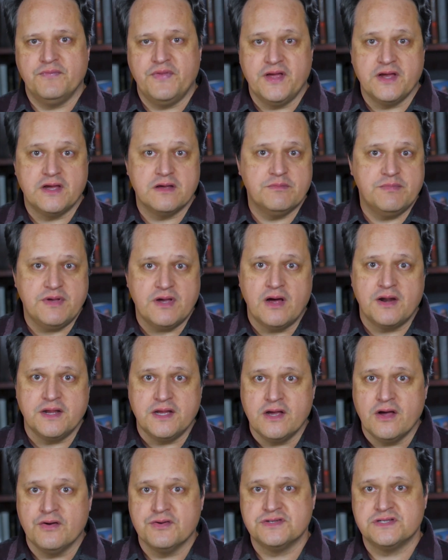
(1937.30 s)
They could be on
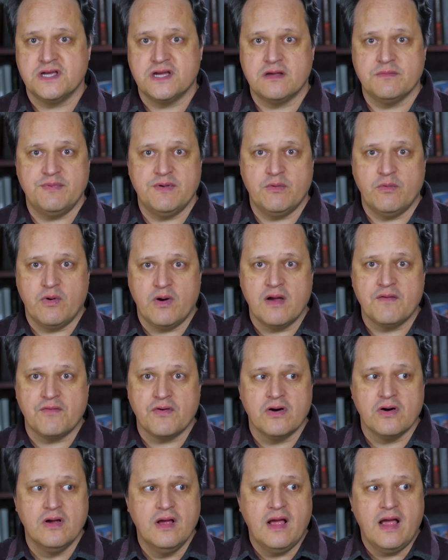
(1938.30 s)
EOS, they could be
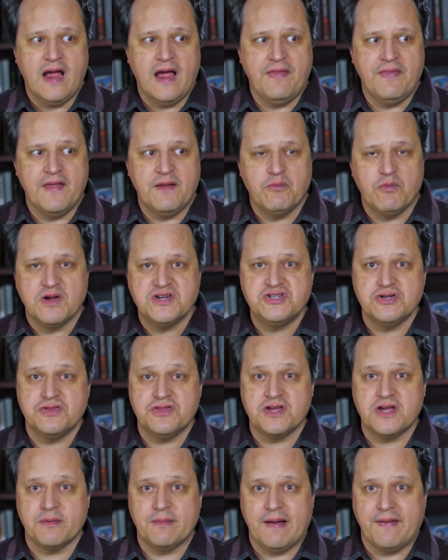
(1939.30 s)
wherever. And then once you
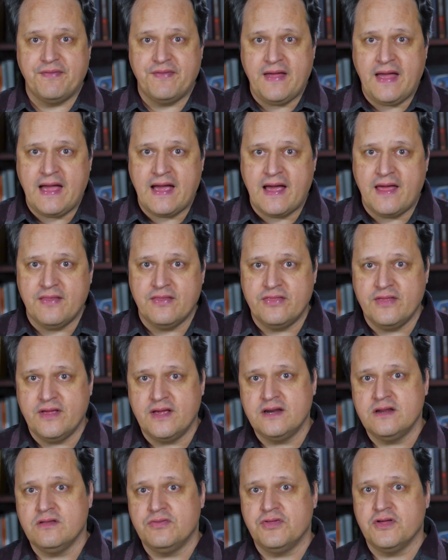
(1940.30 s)
think about that,
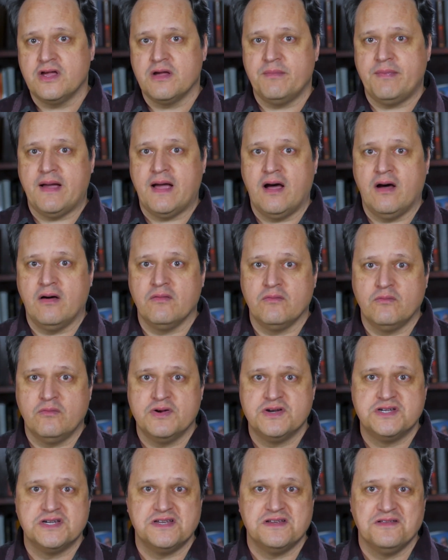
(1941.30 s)
then you think about
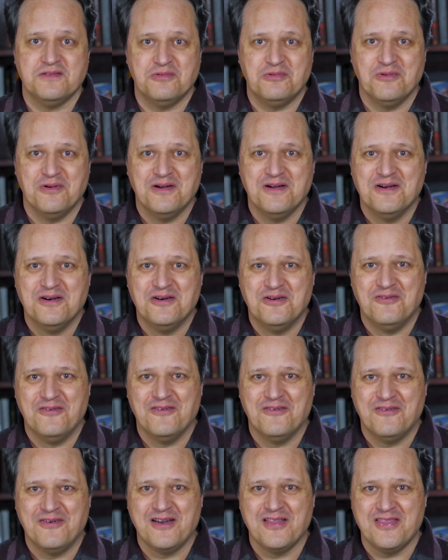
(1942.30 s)
which
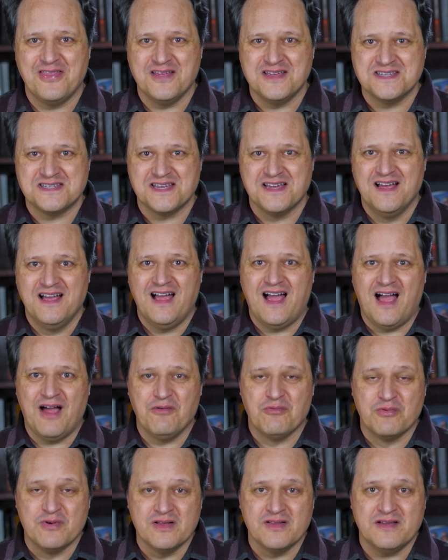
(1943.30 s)
one of the things I
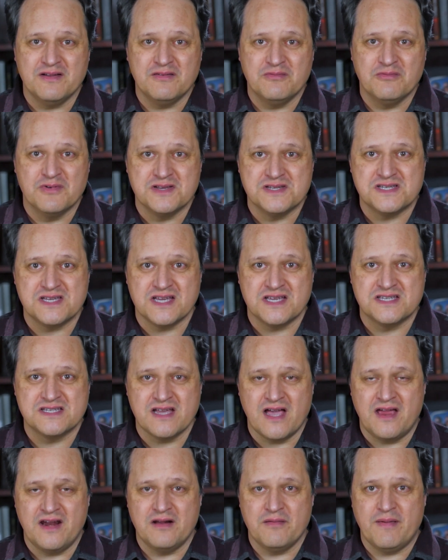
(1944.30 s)
really was
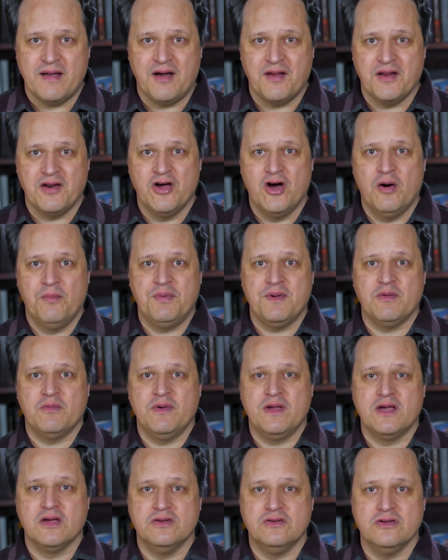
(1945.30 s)
excited about and hoping
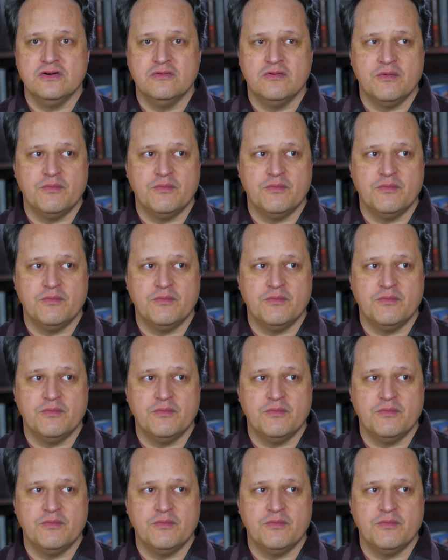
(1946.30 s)
we could do